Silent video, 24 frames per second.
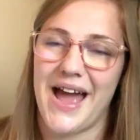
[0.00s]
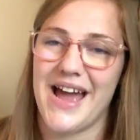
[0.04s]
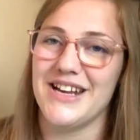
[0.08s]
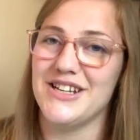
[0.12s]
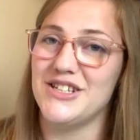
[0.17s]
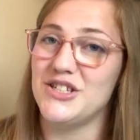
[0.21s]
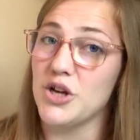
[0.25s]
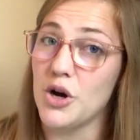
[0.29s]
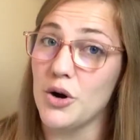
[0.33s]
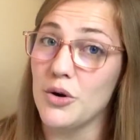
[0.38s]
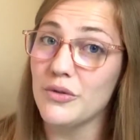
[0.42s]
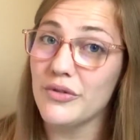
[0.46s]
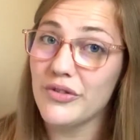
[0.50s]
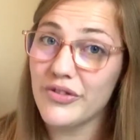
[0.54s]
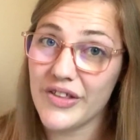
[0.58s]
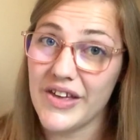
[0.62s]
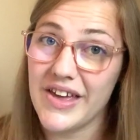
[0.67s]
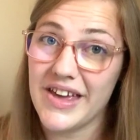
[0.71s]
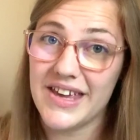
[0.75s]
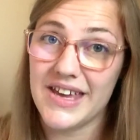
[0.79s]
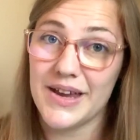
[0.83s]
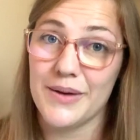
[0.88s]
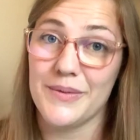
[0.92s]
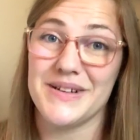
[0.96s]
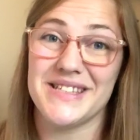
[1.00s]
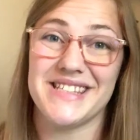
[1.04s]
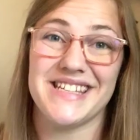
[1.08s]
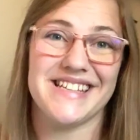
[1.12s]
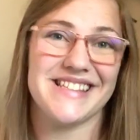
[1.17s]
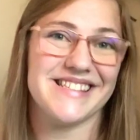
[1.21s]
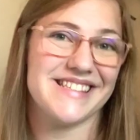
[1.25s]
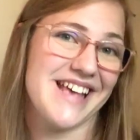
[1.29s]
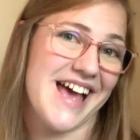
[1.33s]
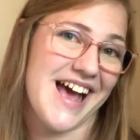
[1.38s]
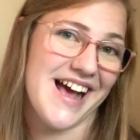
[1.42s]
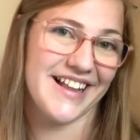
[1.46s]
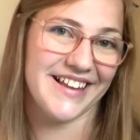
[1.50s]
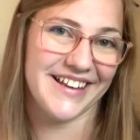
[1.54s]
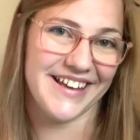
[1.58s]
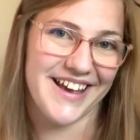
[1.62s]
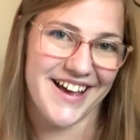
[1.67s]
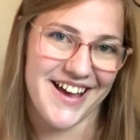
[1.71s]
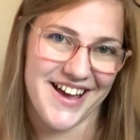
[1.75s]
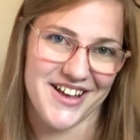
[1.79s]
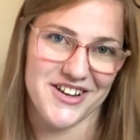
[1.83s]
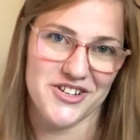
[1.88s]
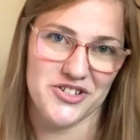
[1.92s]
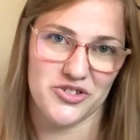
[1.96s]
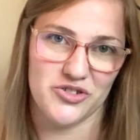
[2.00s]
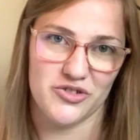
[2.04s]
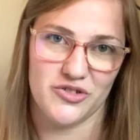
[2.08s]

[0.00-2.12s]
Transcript: I don't think it was exactly 100